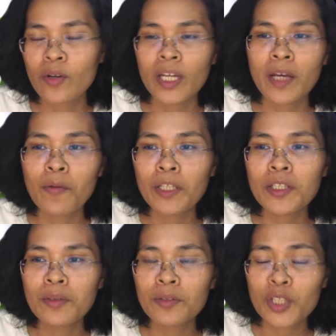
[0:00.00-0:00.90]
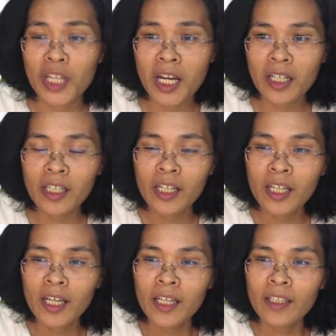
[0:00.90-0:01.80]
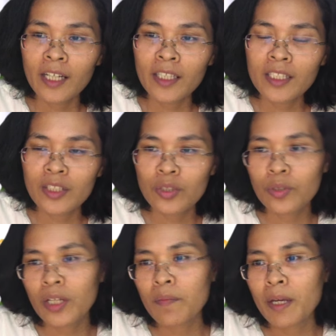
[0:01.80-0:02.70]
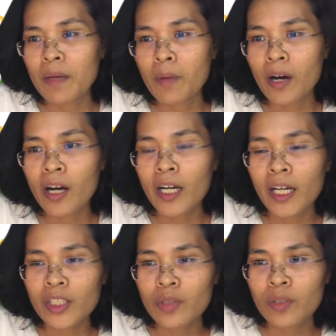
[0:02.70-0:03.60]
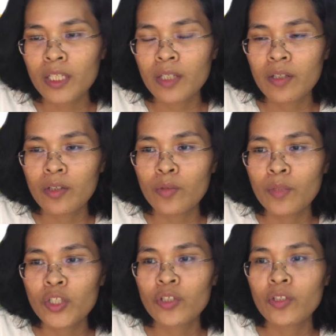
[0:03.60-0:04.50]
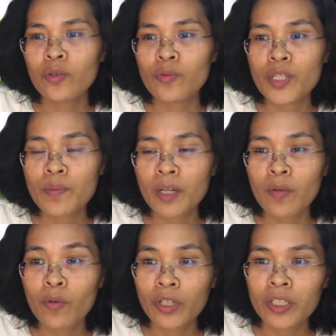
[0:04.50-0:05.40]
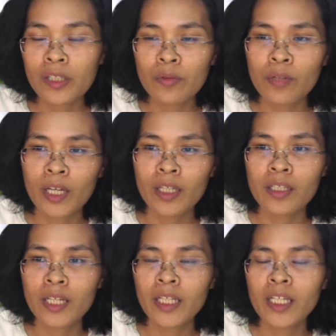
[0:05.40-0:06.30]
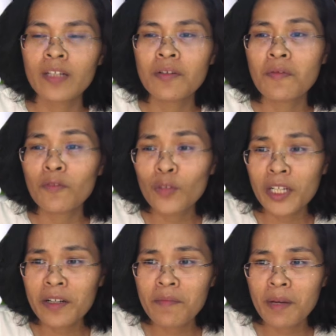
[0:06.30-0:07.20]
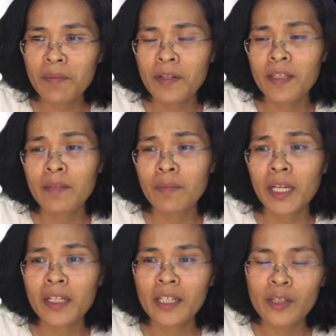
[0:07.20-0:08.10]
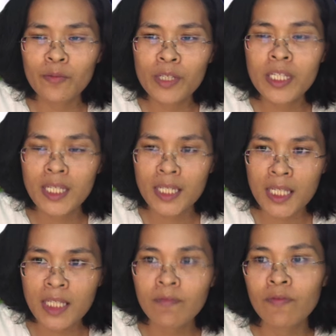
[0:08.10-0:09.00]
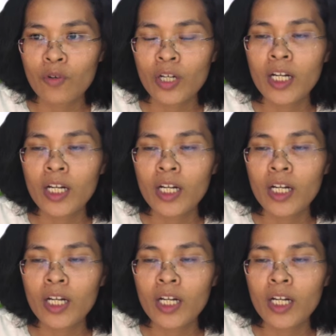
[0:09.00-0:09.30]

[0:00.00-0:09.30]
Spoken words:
And I want to share that during my bar, actually, commercial law was my Waterloo, and I can fully remember that my grade was 64.